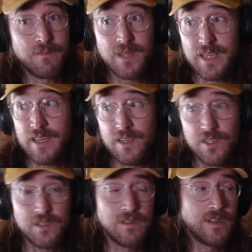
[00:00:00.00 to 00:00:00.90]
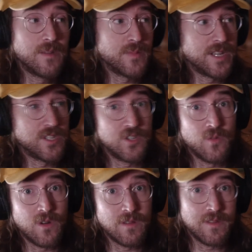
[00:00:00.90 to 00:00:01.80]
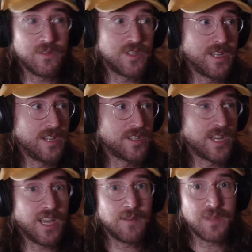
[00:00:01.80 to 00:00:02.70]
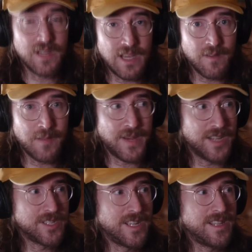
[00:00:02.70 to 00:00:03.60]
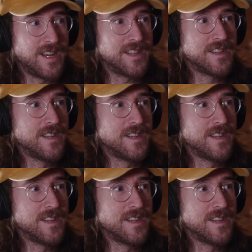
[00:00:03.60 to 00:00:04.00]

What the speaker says: Please do all of those things. I can't believe I'm asking that.